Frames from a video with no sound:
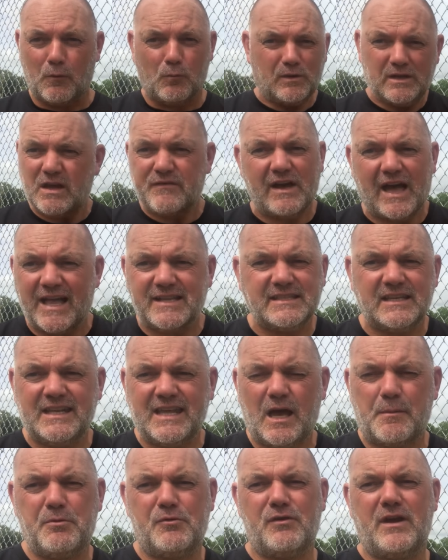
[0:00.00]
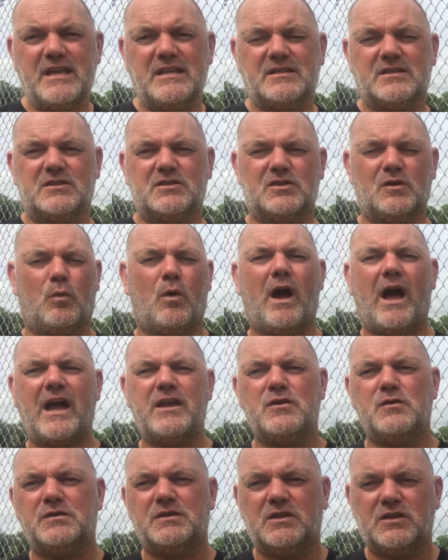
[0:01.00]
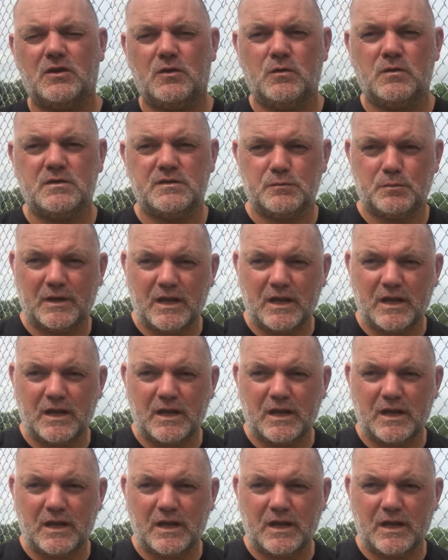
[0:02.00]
We never had any apparatus, so what I used to use